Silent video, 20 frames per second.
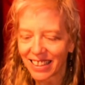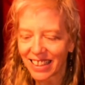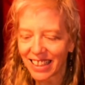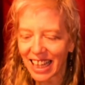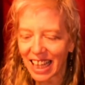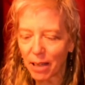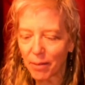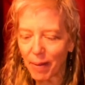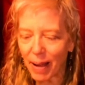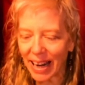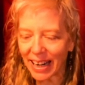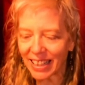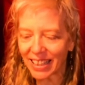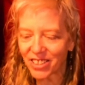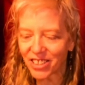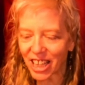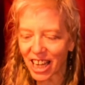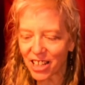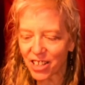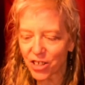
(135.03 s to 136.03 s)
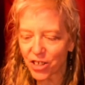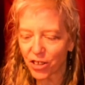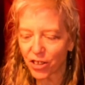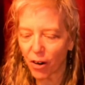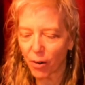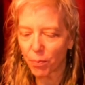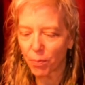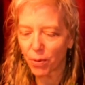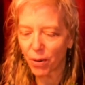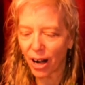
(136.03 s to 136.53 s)
He made a gesture
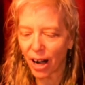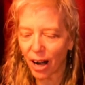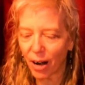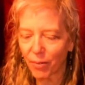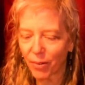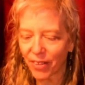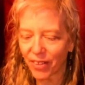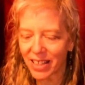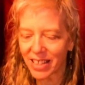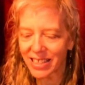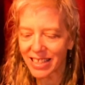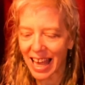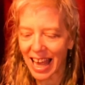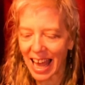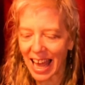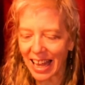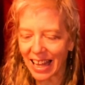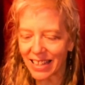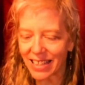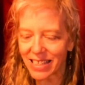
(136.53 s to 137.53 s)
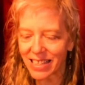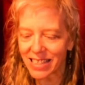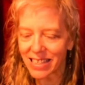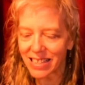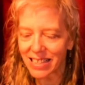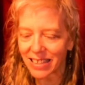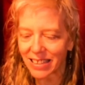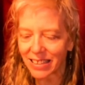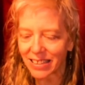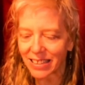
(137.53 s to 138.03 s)
of prayer with his
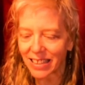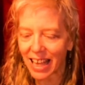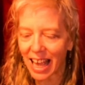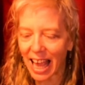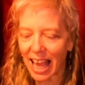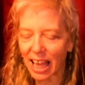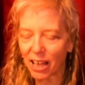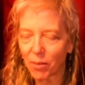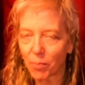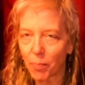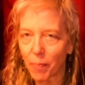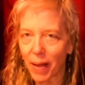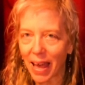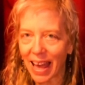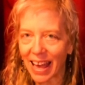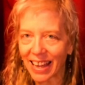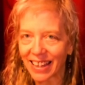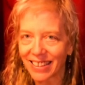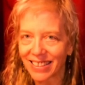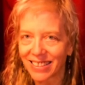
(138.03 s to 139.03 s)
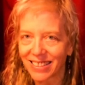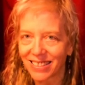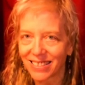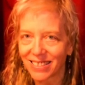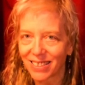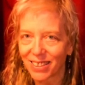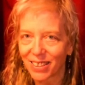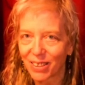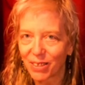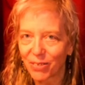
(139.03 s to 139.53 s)
hands and begged
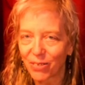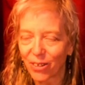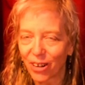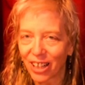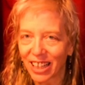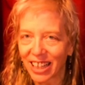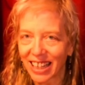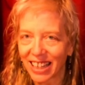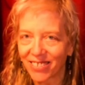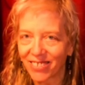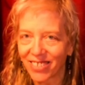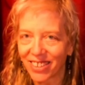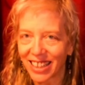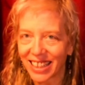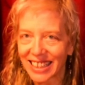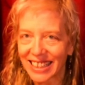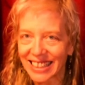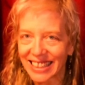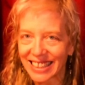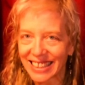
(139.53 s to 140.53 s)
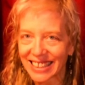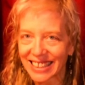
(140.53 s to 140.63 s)
forgiveness.